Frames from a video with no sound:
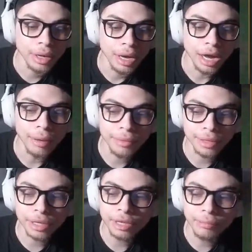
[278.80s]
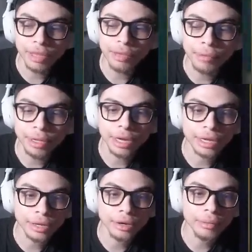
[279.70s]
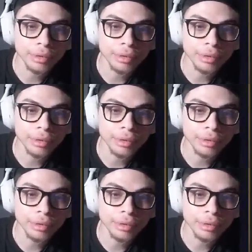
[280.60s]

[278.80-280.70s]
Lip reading: I'm thinking maybe I can come